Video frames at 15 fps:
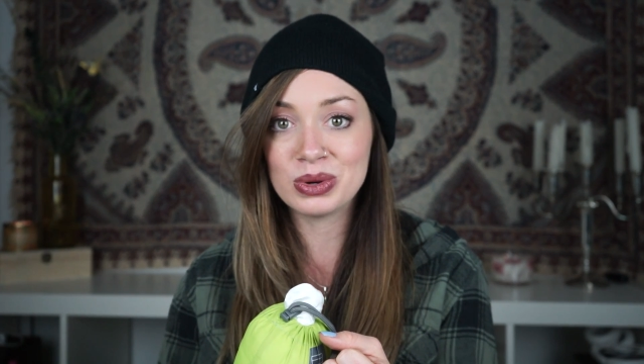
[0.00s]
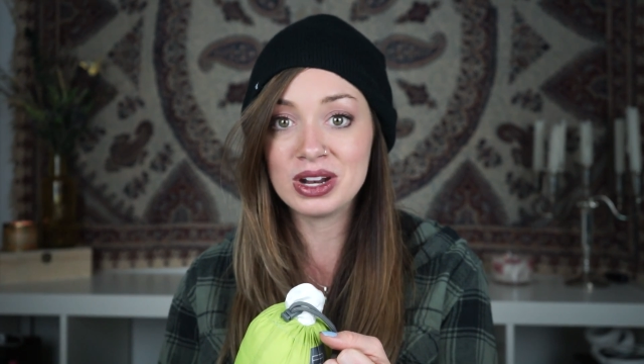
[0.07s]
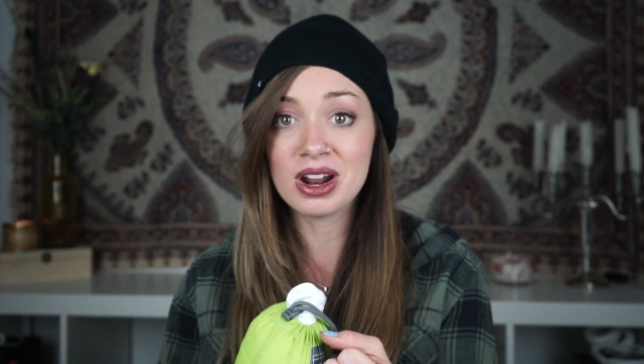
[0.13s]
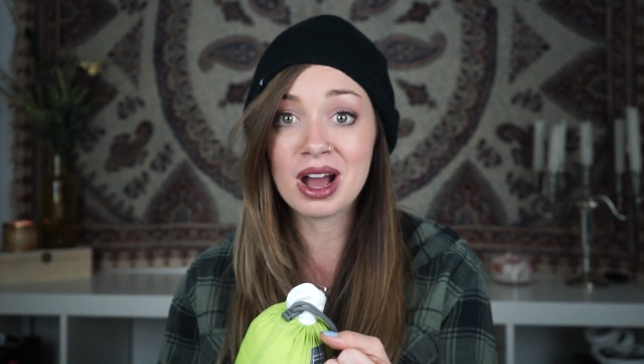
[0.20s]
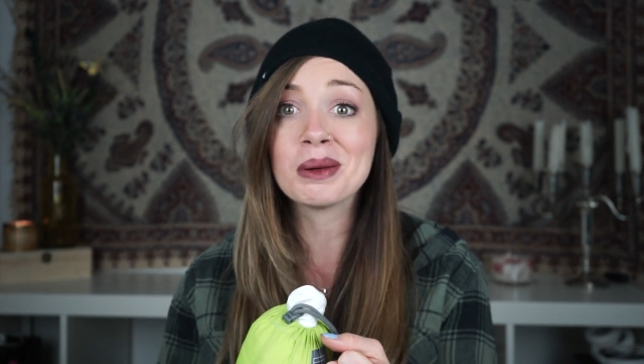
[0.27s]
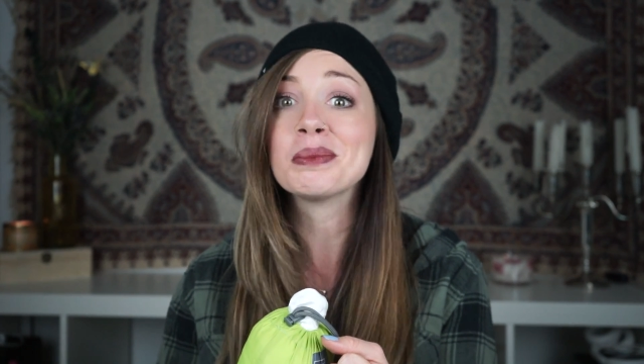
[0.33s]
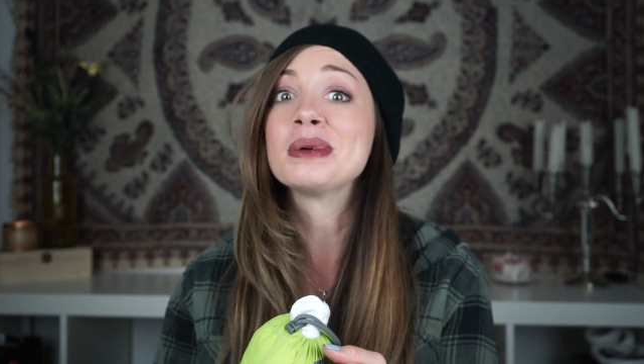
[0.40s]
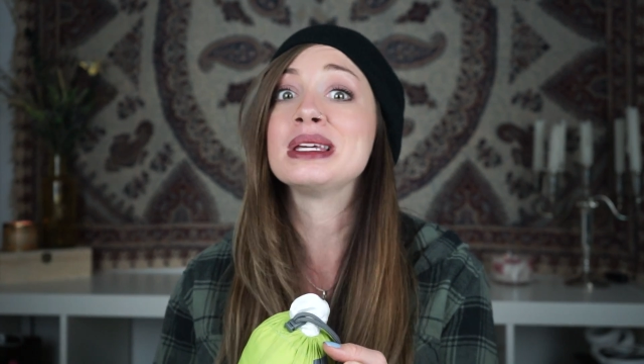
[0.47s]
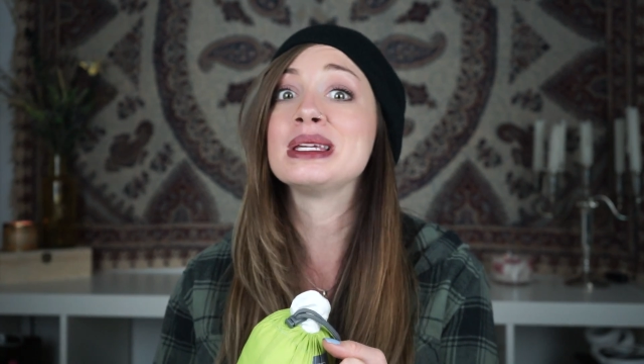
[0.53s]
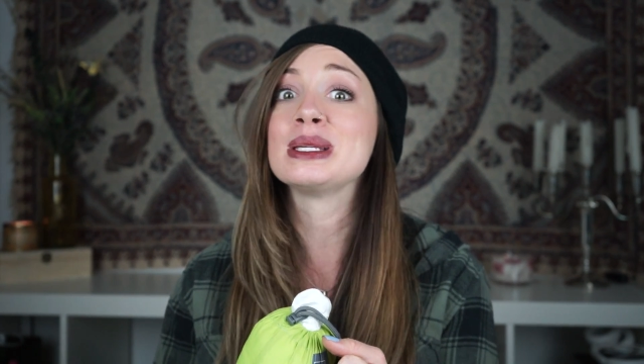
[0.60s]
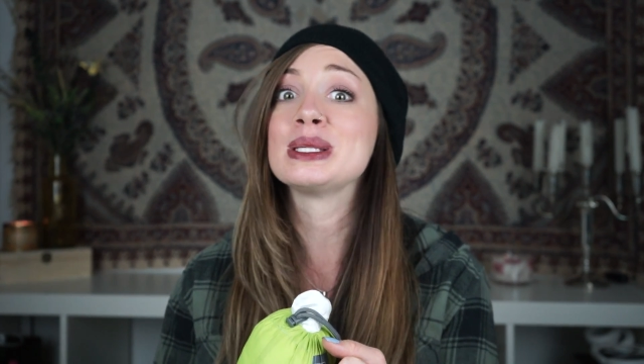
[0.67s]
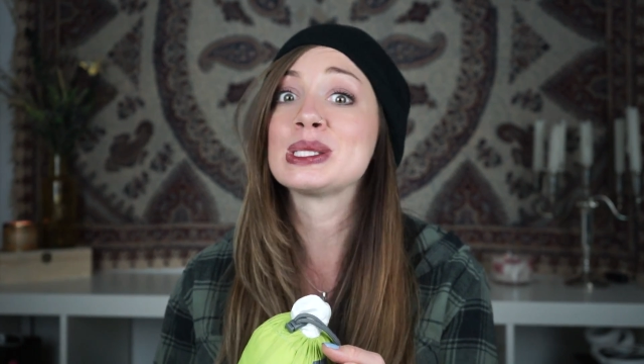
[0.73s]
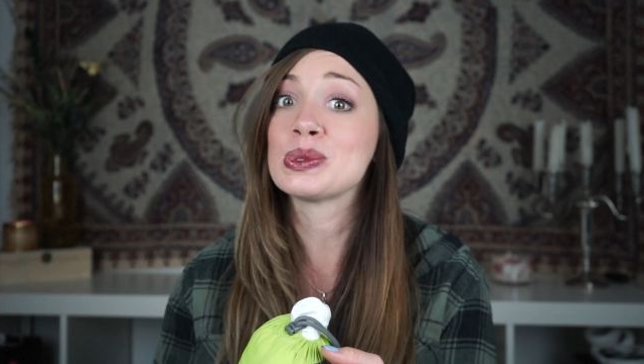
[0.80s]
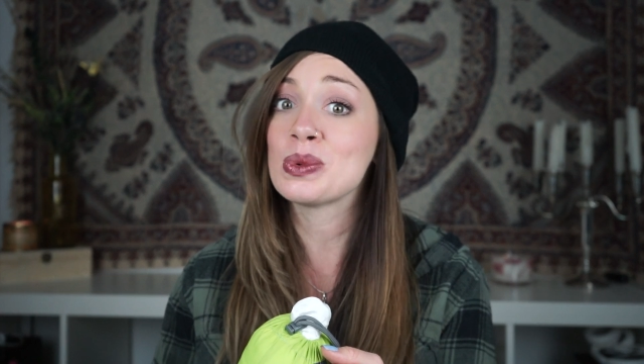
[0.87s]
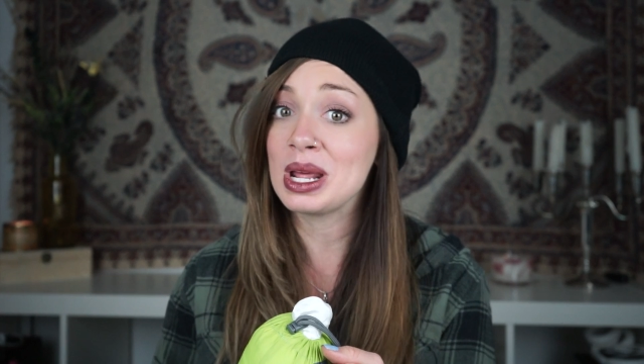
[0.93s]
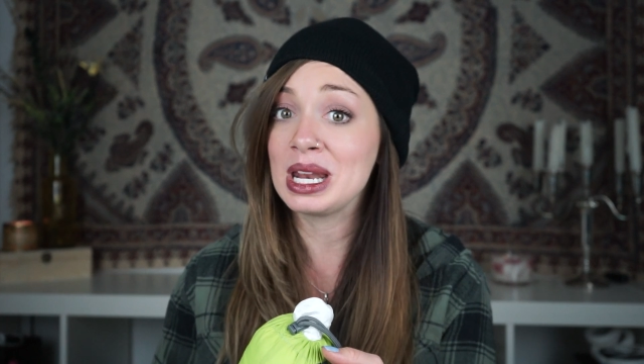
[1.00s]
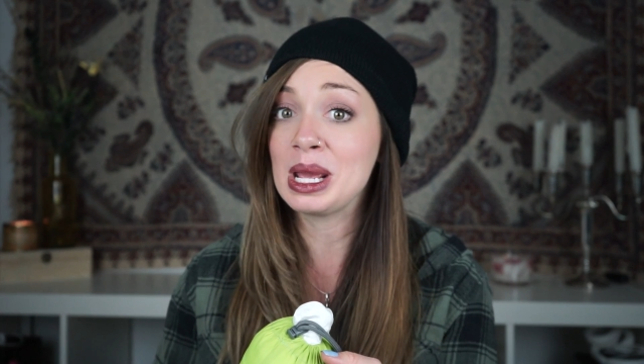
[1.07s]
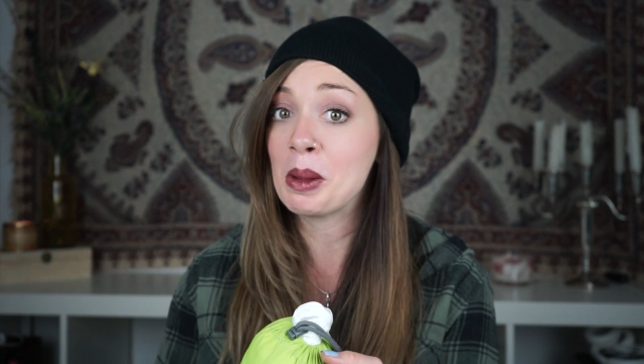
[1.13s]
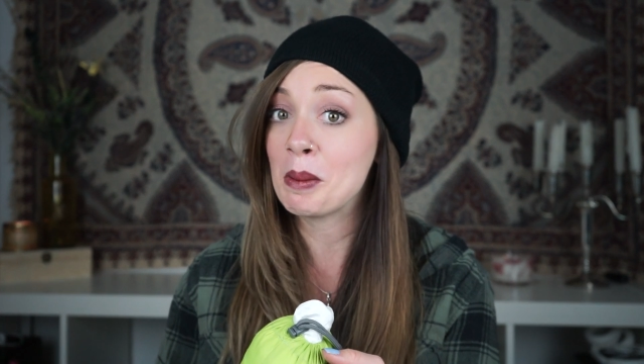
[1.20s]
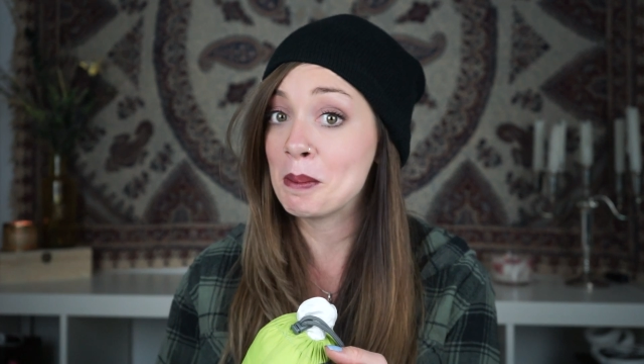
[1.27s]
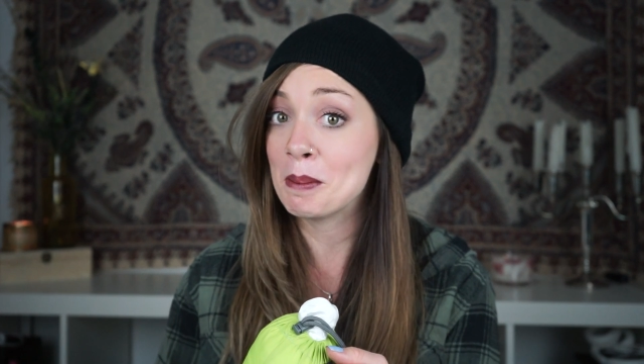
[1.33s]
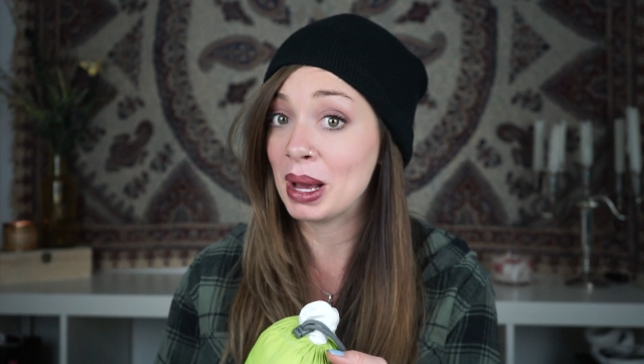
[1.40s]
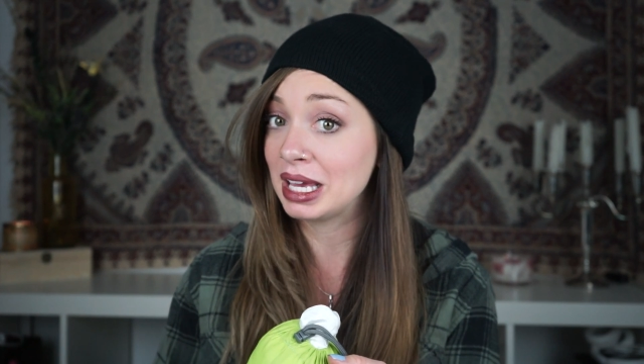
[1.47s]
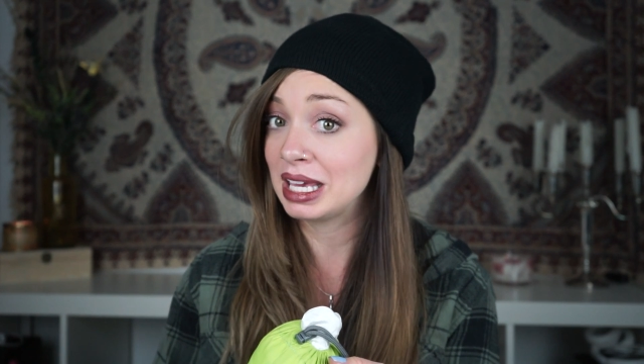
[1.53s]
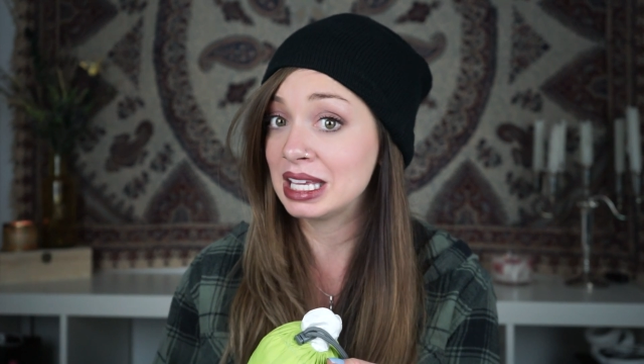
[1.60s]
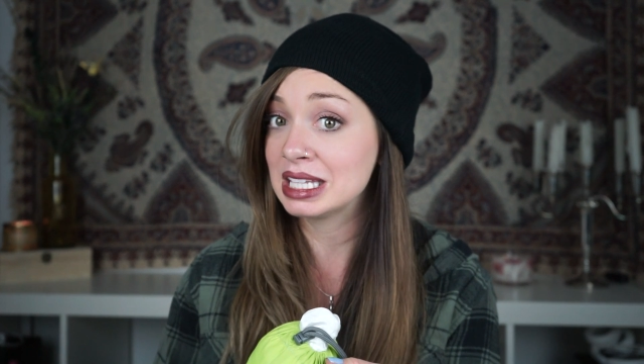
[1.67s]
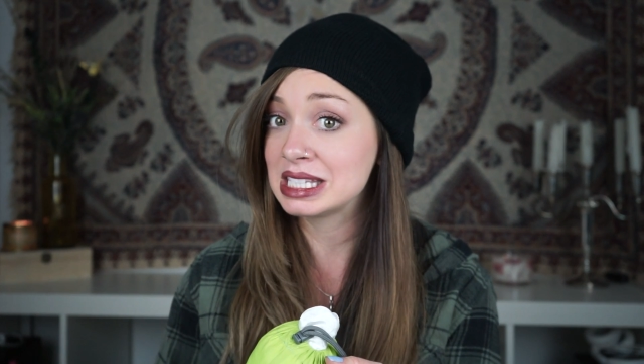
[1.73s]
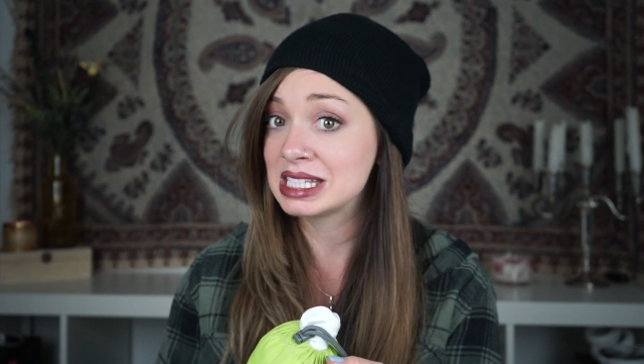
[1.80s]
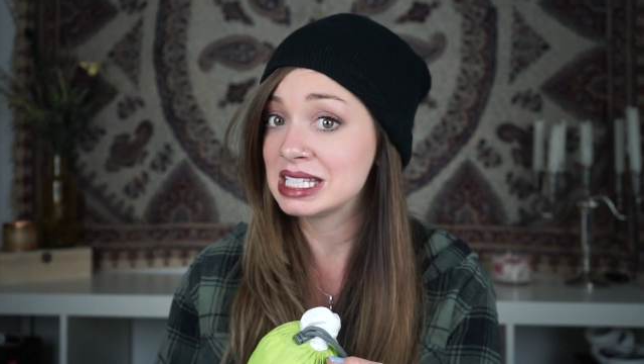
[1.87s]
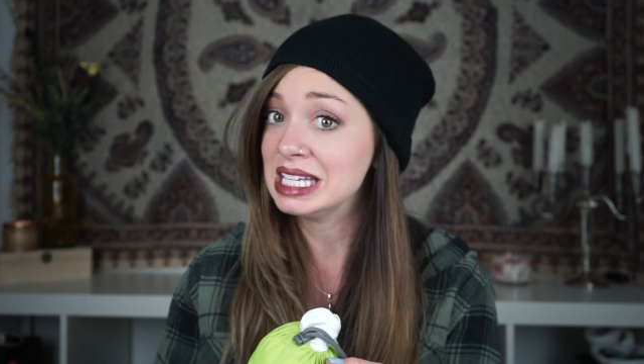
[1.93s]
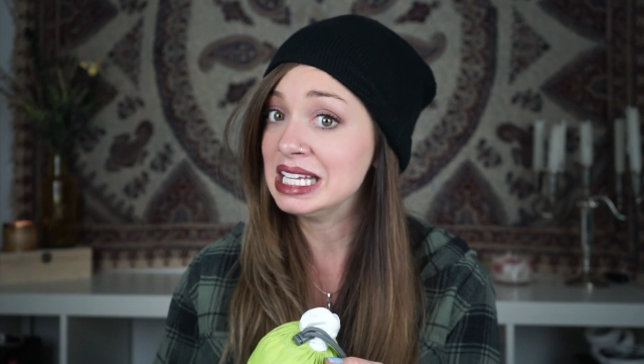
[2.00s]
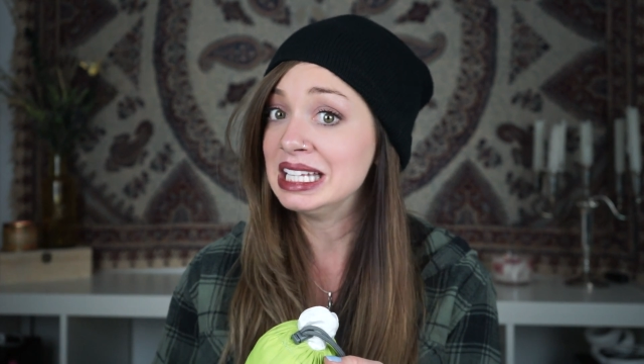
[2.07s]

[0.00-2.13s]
and not be sweating buckets